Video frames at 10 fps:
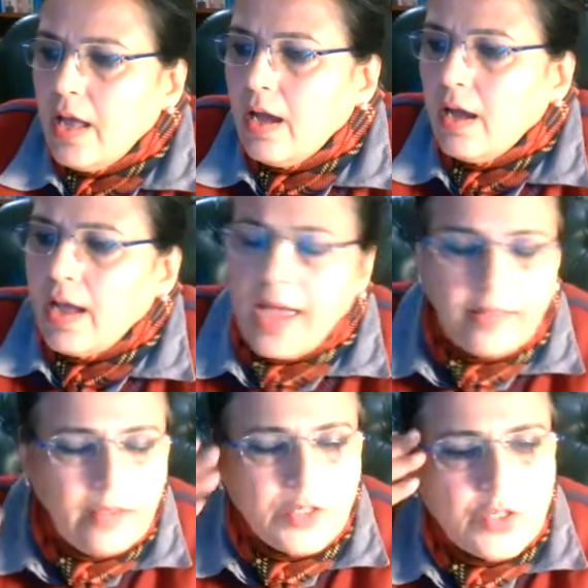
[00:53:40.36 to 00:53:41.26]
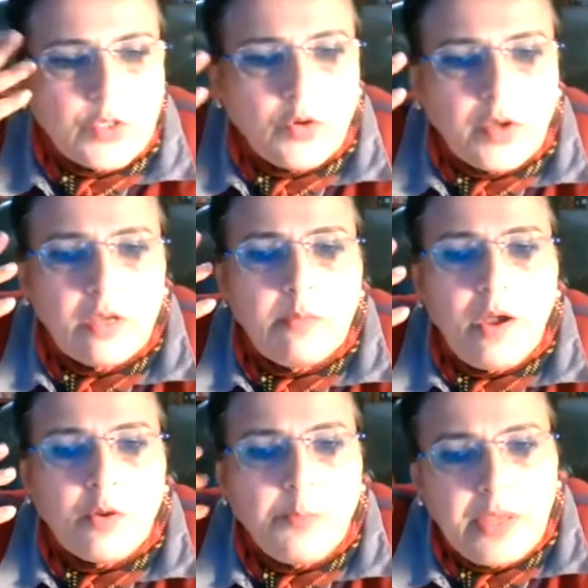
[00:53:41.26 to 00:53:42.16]
I think she's talking
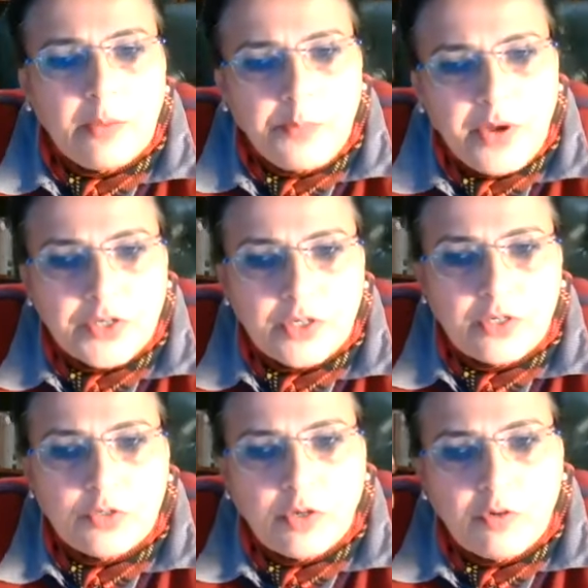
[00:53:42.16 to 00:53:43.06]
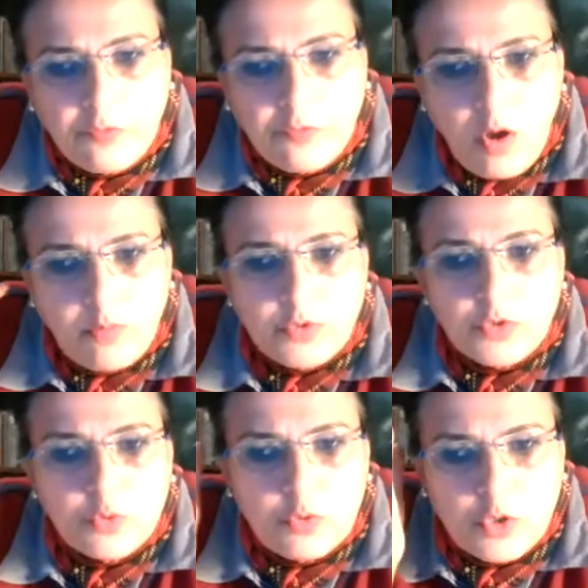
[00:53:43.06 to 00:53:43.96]
about peer pressure to conform,
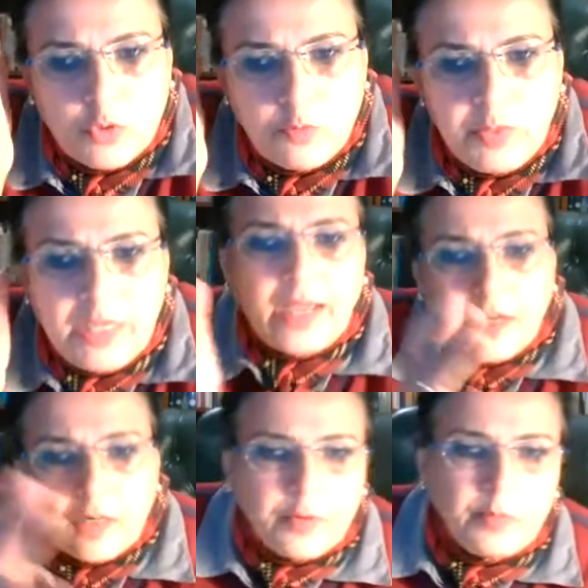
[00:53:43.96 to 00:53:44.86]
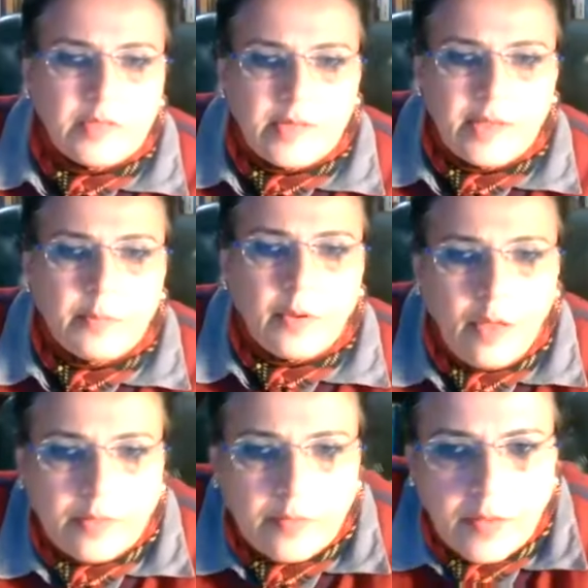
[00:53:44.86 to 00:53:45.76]
to be cut from the same
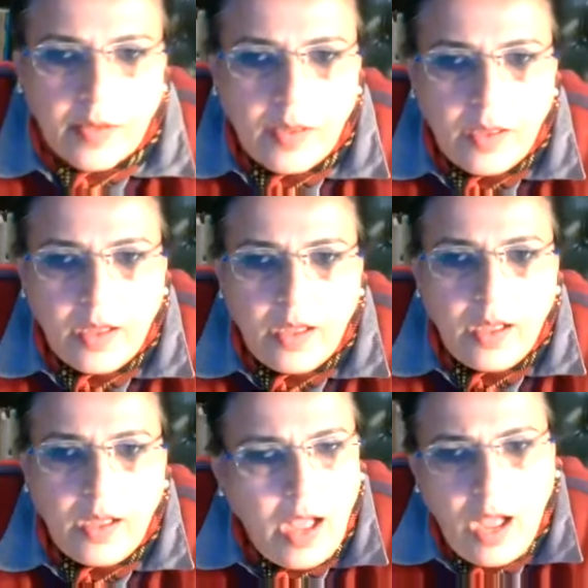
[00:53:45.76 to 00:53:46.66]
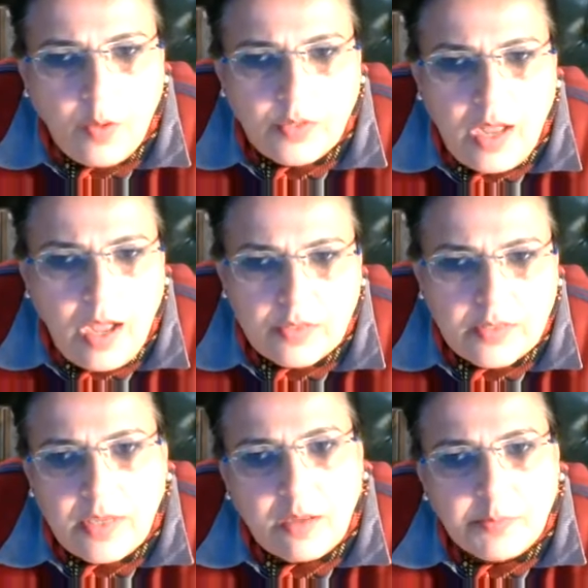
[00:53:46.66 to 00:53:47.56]
cloth. How does
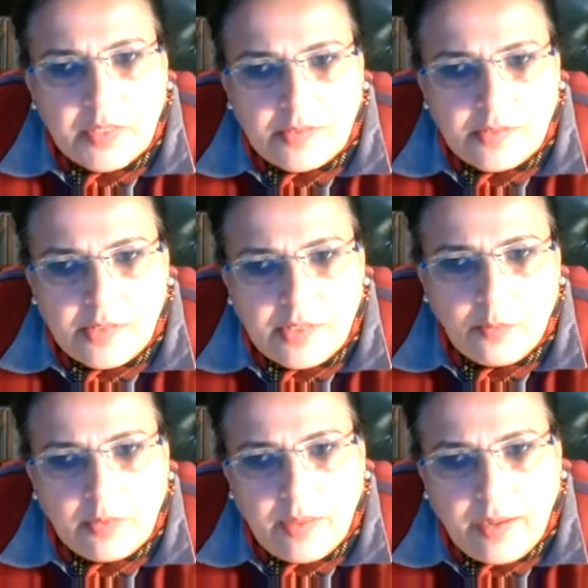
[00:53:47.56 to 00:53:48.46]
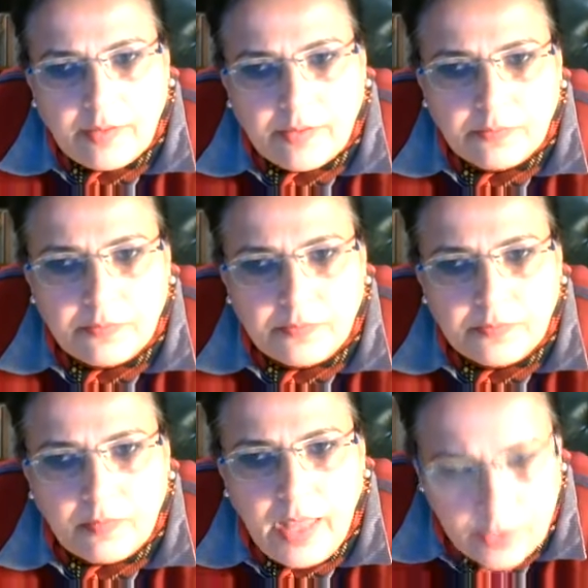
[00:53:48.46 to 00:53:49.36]
a young person deal with that?
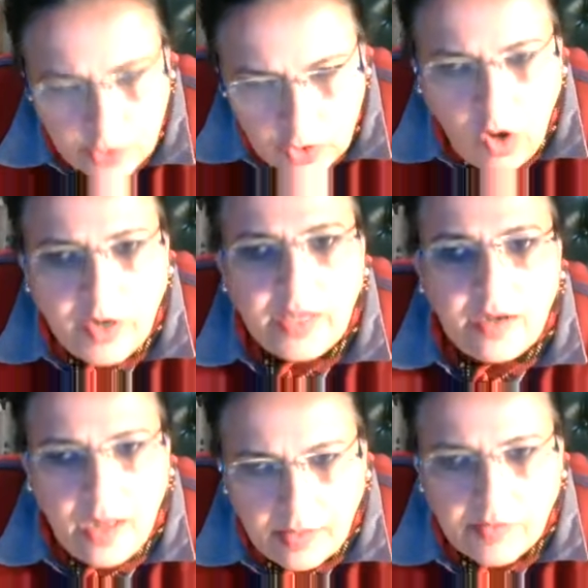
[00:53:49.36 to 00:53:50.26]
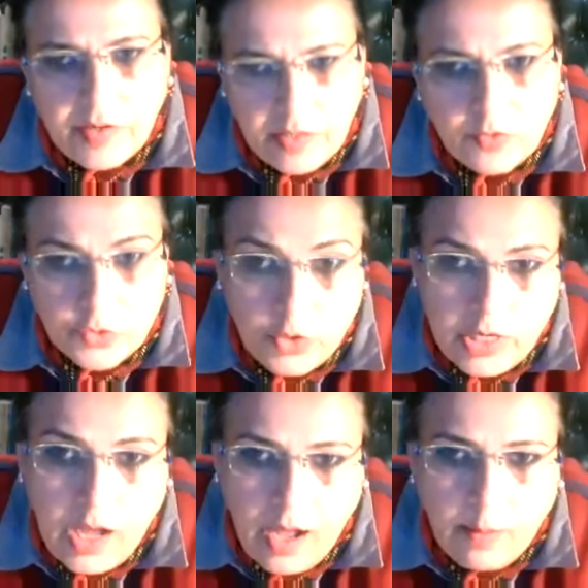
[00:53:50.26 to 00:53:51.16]
And scorning and othering
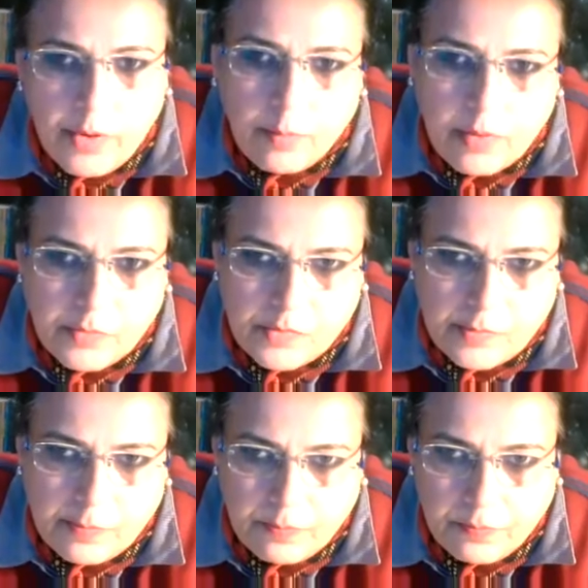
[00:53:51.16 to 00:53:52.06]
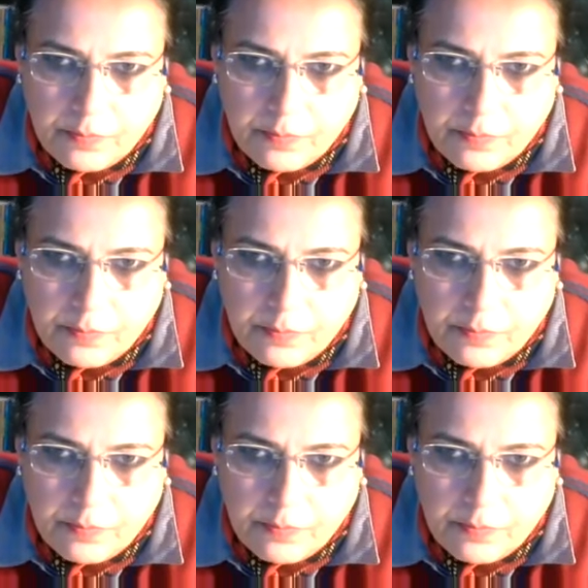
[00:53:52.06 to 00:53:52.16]
truly are problems.